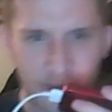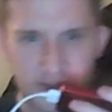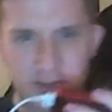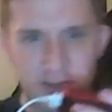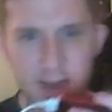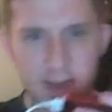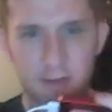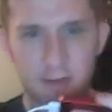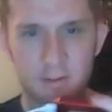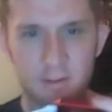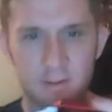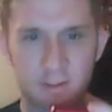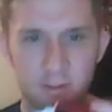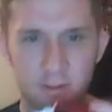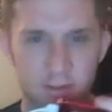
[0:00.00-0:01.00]
is tighter than
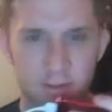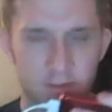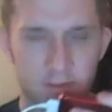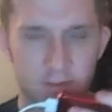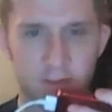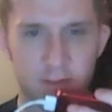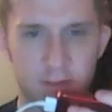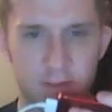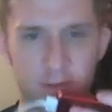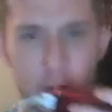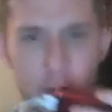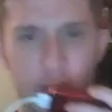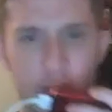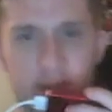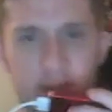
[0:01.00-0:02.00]
the
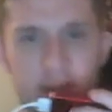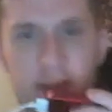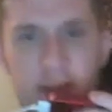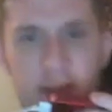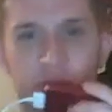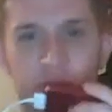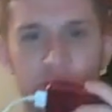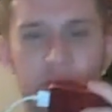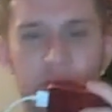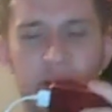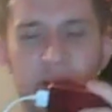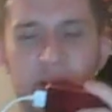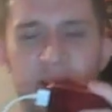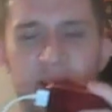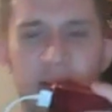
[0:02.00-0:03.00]
three-way tie for first
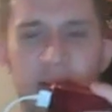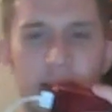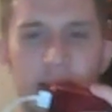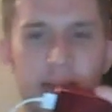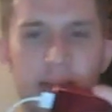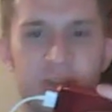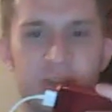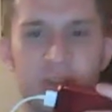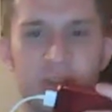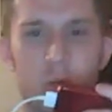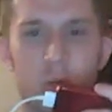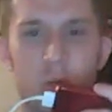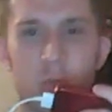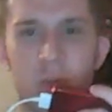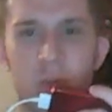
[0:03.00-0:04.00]
place in the NFC
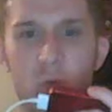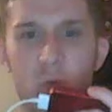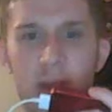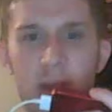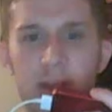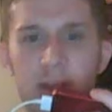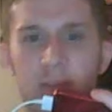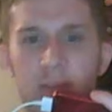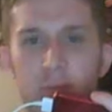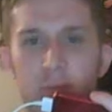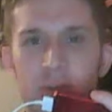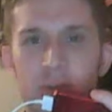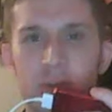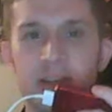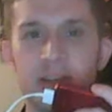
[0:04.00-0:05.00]
North midway through the
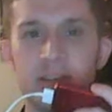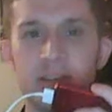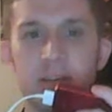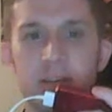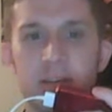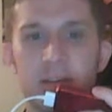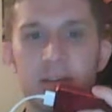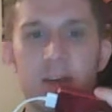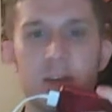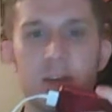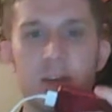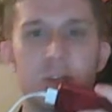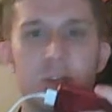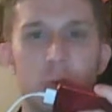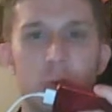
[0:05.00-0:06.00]
season.
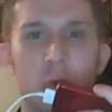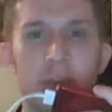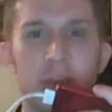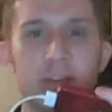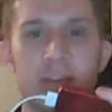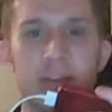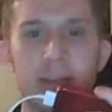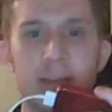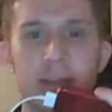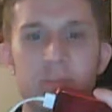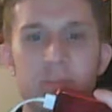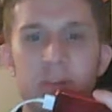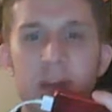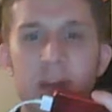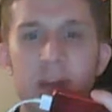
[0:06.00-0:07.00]
2 of these teams, the
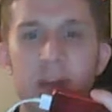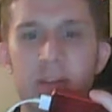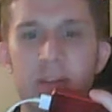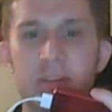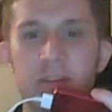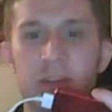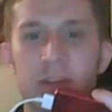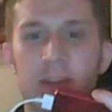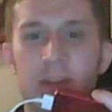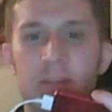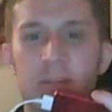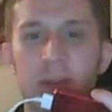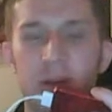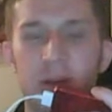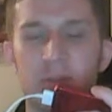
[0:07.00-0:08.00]
Lions and
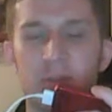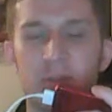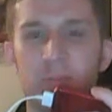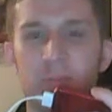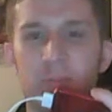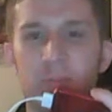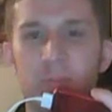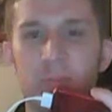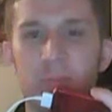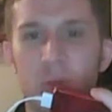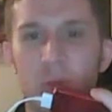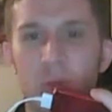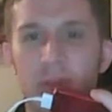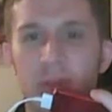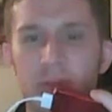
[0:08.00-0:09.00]
Bears, both
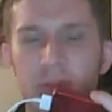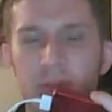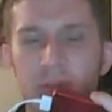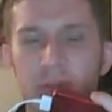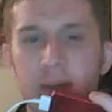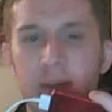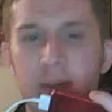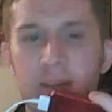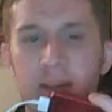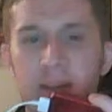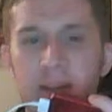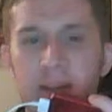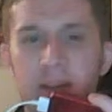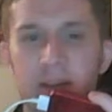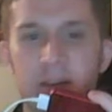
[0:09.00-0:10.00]
5-3, meet
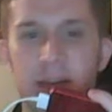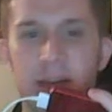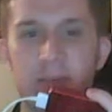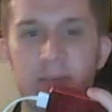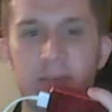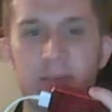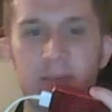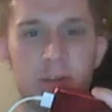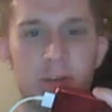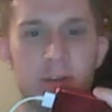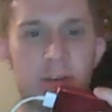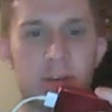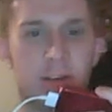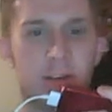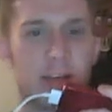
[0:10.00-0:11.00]
Sunday afternoon
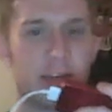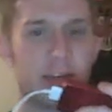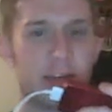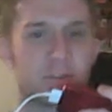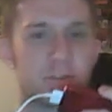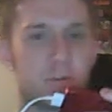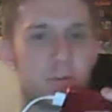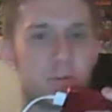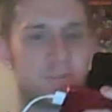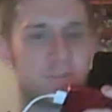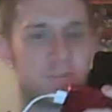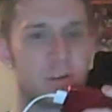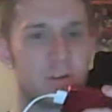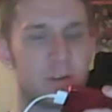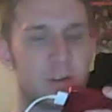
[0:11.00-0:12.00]
at Soldier
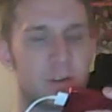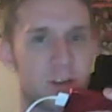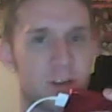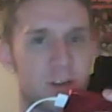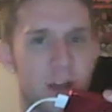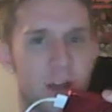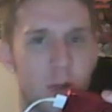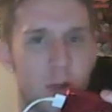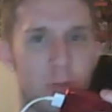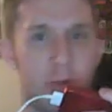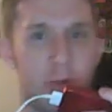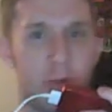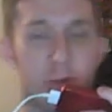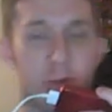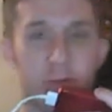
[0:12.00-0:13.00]
Field in Chicago. They're
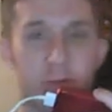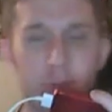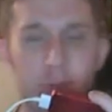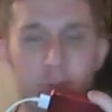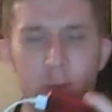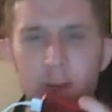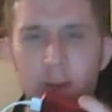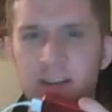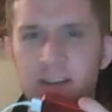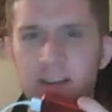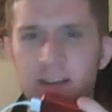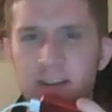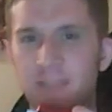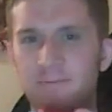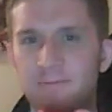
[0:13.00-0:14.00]
in a 3-way
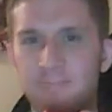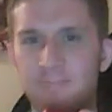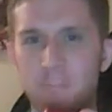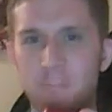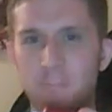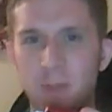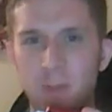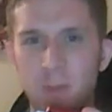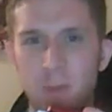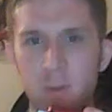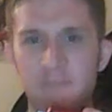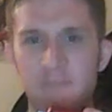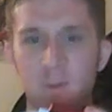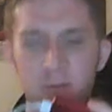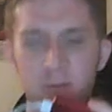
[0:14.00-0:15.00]
tie, by the way,
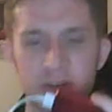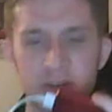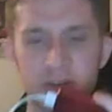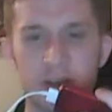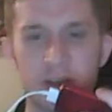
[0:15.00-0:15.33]
folks,